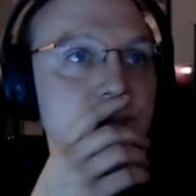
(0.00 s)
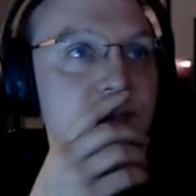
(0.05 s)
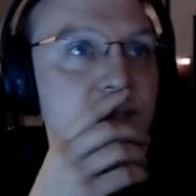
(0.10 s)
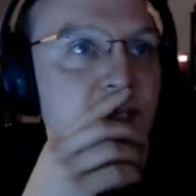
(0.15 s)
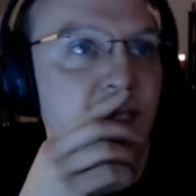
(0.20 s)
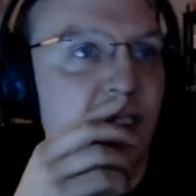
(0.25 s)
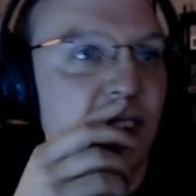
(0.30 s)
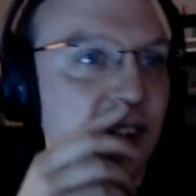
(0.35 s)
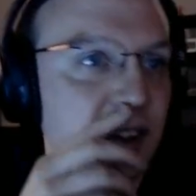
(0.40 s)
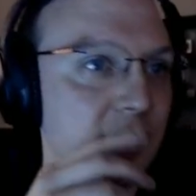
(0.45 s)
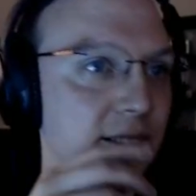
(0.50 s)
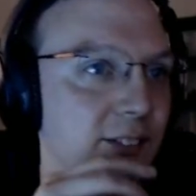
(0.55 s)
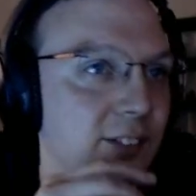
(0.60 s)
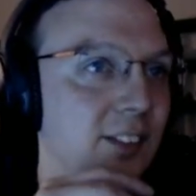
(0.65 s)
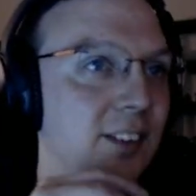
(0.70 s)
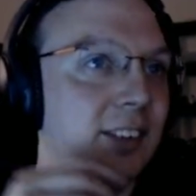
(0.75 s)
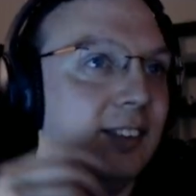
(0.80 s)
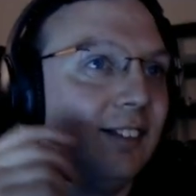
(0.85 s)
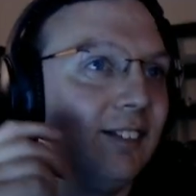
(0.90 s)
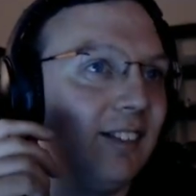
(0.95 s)

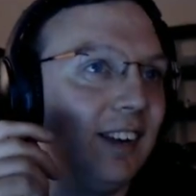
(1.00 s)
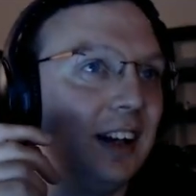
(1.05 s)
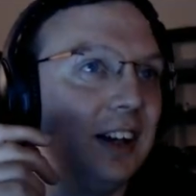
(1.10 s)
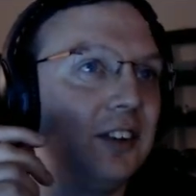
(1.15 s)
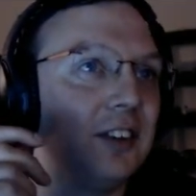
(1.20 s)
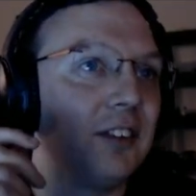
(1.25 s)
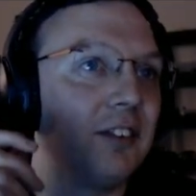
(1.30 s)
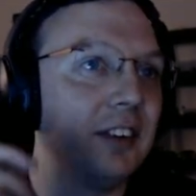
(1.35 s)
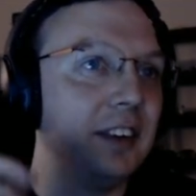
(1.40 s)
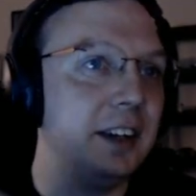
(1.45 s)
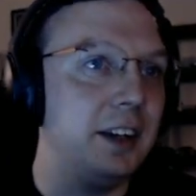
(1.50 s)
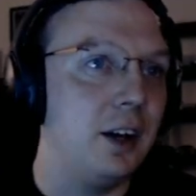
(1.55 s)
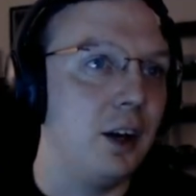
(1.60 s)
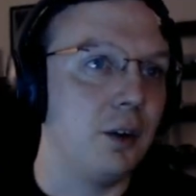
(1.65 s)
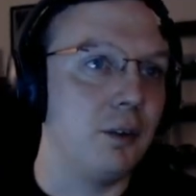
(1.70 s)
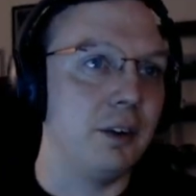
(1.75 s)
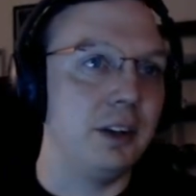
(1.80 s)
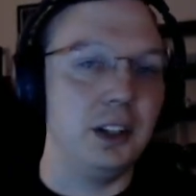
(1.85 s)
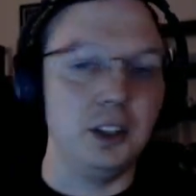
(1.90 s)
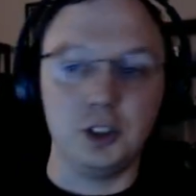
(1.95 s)
Why is everything
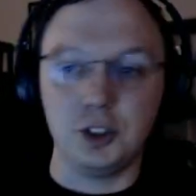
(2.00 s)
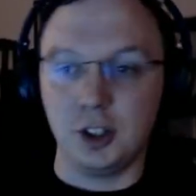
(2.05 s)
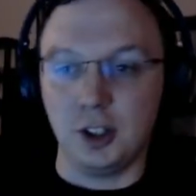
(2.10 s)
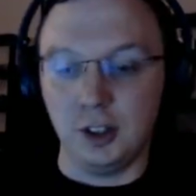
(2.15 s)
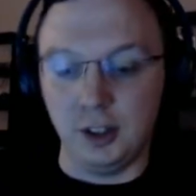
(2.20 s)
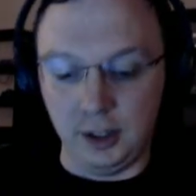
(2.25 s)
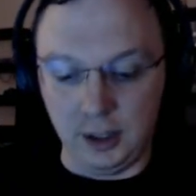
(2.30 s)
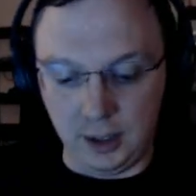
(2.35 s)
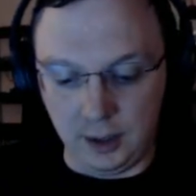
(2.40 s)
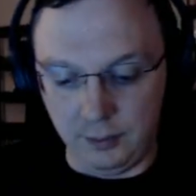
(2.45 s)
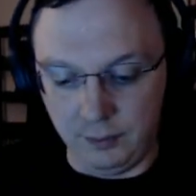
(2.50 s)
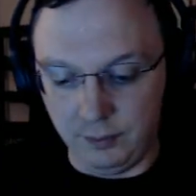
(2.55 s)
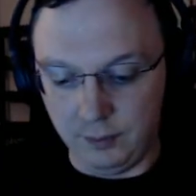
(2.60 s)
already Charlie 8?